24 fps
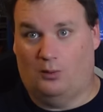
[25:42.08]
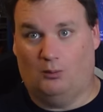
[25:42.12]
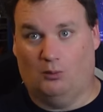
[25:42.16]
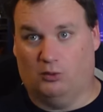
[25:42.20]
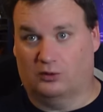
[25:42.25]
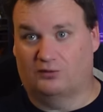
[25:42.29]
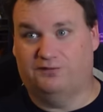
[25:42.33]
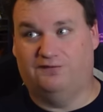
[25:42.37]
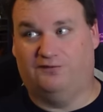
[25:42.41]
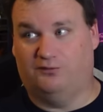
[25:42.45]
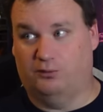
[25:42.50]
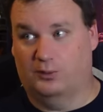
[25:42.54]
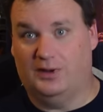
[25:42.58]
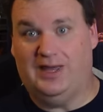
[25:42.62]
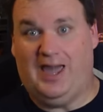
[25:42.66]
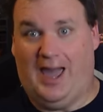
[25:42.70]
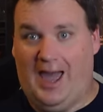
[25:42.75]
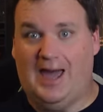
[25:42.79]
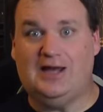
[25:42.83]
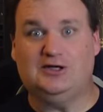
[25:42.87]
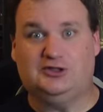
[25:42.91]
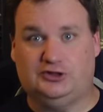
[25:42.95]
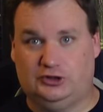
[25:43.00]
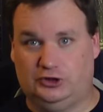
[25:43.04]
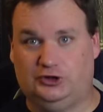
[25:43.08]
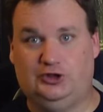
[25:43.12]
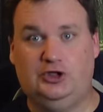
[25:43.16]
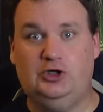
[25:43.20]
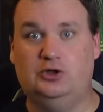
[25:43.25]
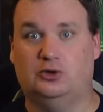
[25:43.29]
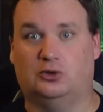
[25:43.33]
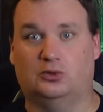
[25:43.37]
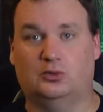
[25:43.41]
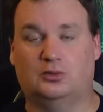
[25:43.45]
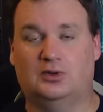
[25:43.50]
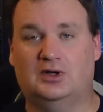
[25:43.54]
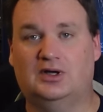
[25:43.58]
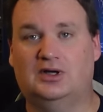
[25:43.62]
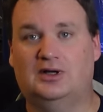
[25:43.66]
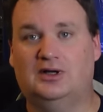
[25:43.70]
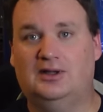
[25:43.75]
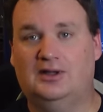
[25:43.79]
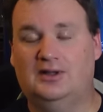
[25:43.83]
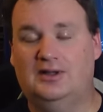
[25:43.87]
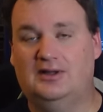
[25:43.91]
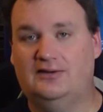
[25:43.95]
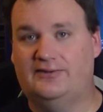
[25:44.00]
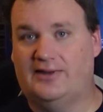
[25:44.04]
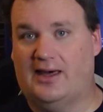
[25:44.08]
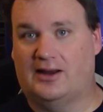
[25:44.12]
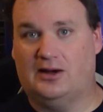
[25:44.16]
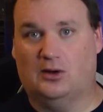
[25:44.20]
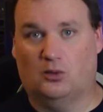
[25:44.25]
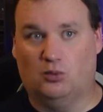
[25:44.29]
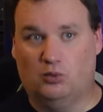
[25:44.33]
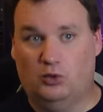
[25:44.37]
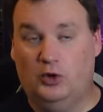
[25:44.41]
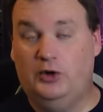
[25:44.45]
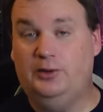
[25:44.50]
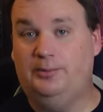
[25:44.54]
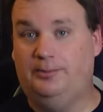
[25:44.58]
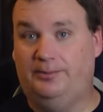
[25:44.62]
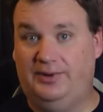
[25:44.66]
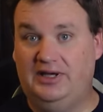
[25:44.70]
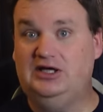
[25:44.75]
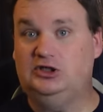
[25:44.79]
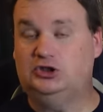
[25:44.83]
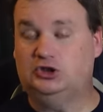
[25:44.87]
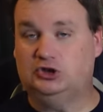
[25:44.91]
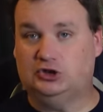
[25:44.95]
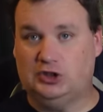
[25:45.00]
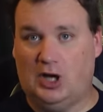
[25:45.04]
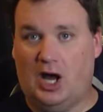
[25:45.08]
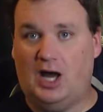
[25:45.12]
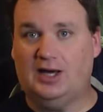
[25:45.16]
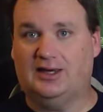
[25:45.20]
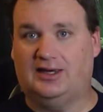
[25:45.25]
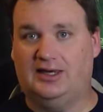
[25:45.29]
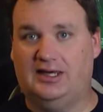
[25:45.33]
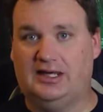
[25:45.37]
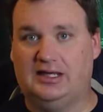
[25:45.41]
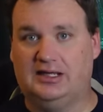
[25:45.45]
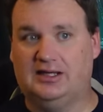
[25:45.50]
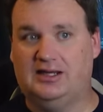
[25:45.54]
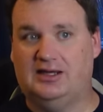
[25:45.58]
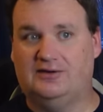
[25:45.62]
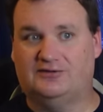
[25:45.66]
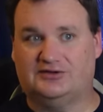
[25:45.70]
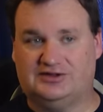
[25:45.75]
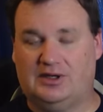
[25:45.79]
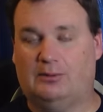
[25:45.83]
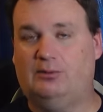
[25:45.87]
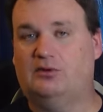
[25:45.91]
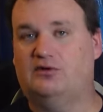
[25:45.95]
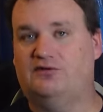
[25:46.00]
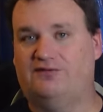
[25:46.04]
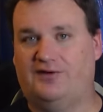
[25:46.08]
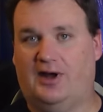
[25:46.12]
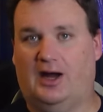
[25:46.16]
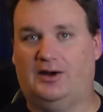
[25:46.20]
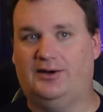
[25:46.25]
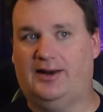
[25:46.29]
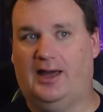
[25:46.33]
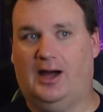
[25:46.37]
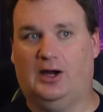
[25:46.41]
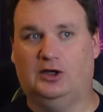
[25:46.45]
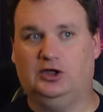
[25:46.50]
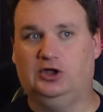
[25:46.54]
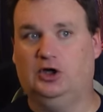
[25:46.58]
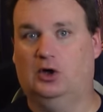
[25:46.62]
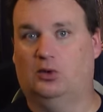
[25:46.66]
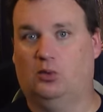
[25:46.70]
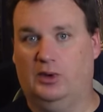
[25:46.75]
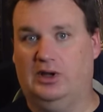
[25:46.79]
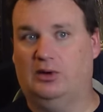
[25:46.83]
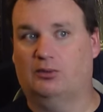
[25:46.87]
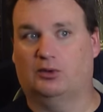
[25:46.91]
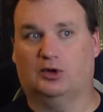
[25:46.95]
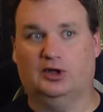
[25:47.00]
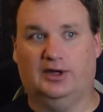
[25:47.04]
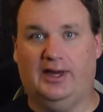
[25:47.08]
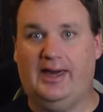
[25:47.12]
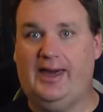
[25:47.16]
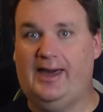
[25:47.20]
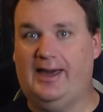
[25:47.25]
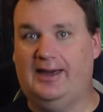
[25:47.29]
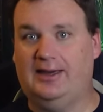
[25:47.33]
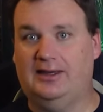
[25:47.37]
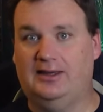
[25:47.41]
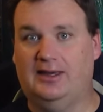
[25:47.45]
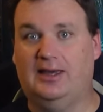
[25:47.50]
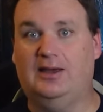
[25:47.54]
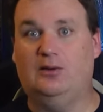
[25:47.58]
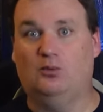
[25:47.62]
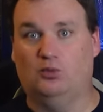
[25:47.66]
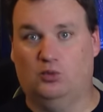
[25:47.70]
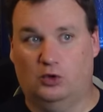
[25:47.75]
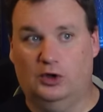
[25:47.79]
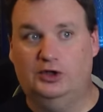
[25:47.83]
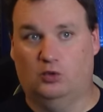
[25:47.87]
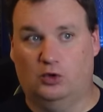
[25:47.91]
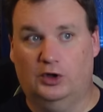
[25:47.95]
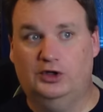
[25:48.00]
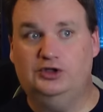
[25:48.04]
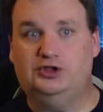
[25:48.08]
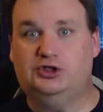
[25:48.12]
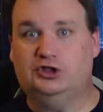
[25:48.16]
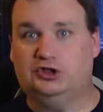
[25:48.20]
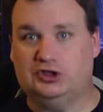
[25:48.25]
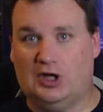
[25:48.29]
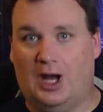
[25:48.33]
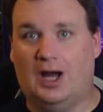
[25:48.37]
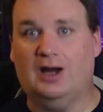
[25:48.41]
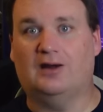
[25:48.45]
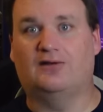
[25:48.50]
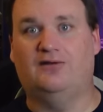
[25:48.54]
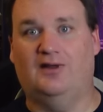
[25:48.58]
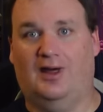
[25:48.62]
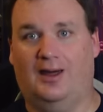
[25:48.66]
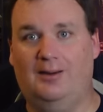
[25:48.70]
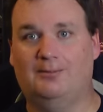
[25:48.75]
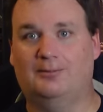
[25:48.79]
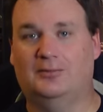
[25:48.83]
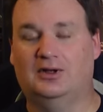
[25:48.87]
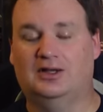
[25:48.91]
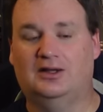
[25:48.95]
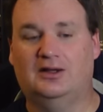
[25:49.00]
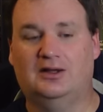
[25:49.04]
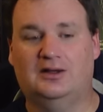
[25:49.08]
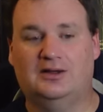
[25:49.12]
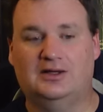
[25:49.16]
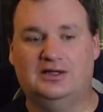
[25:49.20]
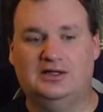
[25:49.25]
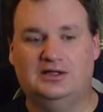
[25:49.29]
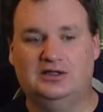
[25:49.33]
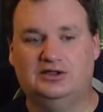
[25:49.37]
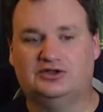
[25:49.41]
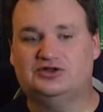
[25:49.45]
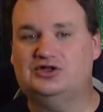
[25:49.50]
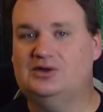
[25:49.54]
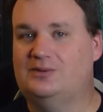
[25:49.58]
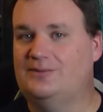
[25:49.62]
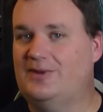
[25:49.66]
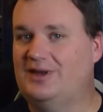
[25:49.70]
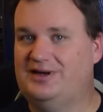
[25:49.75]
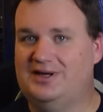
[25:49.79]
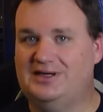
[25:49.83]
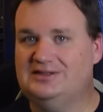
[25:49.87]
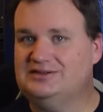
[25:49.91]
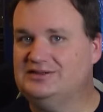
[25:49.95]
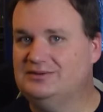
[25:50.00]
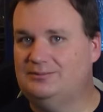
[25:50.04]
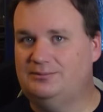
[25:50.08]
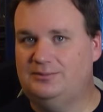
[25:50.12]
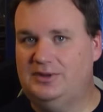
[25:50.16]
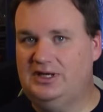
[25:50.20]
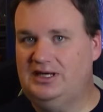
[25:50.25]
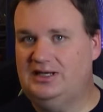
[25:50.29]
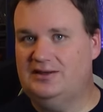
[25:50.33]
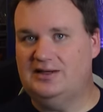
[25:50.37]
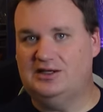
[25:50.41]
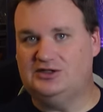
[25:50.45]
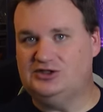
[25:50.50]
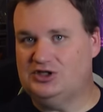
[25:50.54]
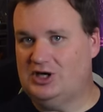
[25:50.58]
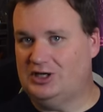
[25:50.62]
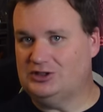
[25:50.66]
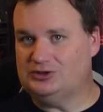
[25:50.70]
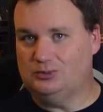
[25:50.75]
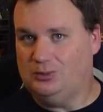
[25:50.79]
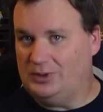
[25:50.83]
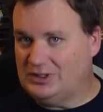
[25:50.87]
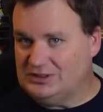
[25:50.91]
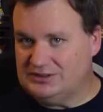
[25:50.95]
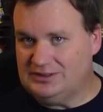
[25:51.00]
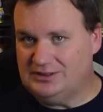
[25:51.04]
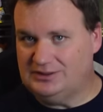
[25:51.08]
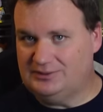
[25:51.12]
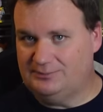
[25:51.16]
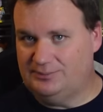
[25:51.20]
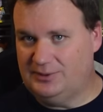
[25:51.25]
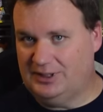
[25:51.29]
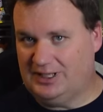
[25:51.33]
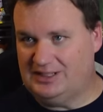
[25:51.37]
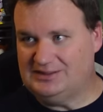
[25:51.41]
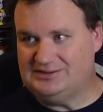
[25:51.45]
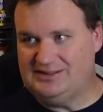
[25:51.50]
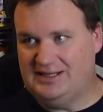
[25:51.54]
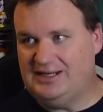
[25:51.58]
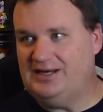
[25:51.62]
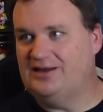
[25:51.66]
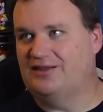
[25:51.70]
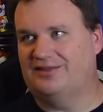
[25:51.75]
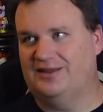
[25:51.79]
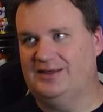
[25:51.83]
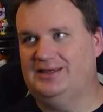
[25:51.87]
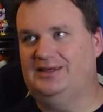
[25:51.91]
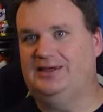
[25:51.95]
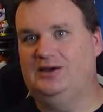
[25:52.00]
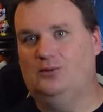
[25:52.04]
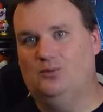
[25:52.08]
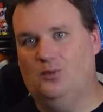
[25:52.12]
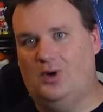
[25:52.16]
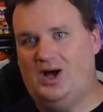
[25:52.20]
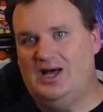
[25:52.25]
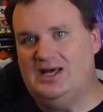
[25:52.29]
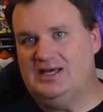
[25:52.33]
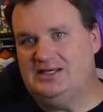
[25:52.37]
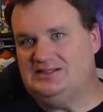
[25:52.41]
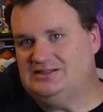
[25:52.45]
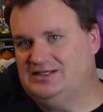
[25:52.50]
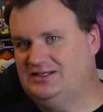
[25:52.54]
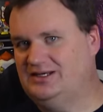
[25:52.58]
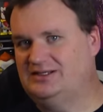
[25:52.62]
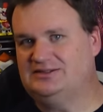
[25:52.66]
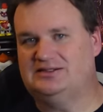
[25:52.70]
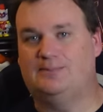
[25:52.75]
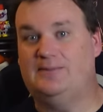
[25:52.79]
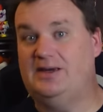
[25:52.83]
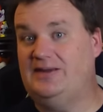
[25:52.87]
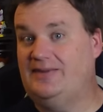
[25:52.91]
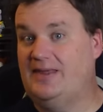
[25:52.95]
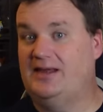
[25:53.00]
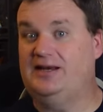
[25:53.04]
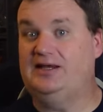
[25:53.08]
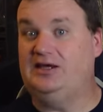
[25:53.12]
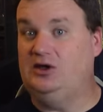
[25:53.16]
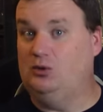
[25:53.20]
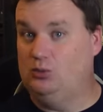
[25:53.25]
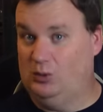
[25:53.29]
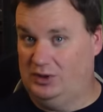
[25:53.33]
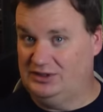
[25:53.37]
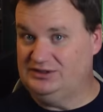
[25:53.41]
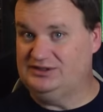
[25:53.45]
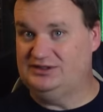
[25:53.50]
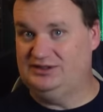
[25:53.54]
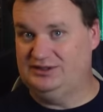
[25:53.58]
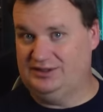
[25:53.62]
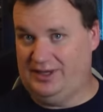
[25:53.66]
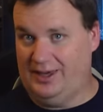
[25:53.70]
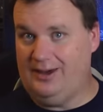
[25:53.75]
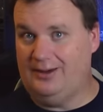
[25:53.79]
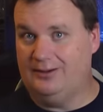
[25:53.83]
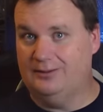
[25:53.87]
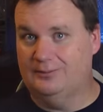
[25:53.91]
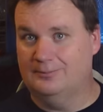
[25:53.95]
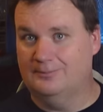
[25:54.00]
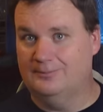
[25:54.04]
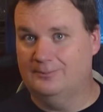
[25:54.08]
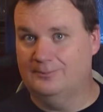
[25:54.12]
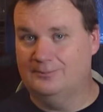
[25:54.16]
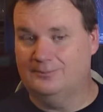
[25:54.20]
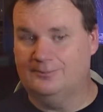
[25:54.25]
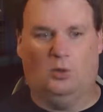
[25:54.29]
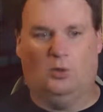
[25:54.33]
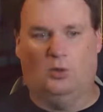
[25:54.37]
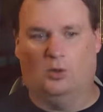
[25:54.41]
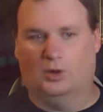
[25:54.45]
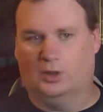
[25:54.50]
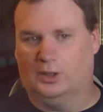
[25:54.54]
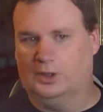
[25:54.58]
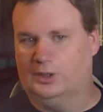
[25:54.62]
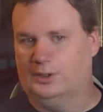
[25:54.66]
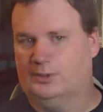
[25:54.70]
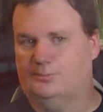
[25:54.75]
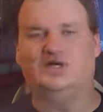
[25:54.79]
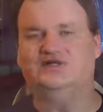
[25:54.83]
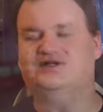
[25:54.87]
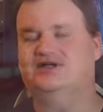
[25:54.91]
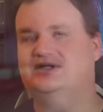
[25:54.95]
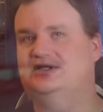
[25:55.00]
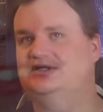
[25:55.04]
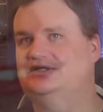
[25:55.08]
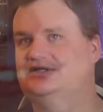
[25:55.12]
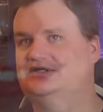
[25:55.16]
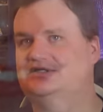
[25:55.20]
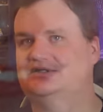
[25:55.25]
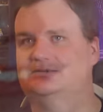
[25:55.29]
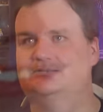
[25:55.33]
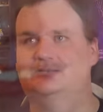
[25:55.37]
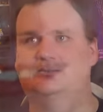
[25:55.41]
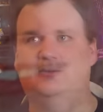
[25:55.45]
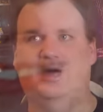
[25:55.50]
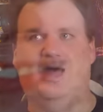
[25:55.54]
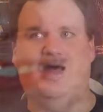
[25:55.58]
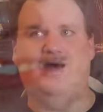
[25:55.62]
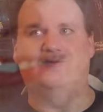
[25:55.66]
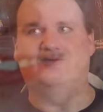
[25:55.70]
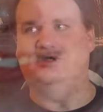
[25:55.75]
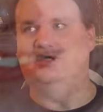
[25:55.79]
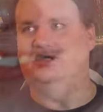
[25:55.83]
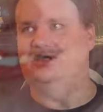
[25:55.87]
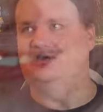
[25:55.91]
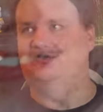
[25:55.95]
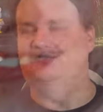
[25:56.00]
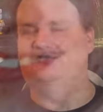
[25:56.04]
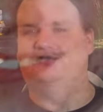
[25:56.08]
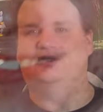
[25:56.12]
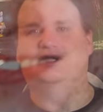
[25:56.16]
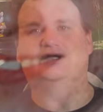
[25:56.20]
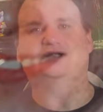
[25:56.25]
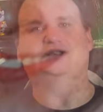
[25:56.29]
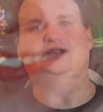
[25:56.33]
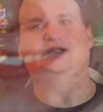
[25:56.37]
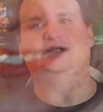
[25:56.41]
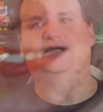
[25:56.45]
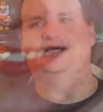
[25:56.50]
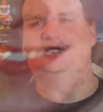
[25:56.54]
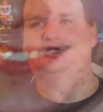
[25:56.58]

were, we had to do. That it would be shocking if someone found out, you know, we were gay, it would, would shock them. So that doesn't mean that Josh wasn't, because they didn't think he was, it doesn't mean that he wasn't gay or wasn't having conflicting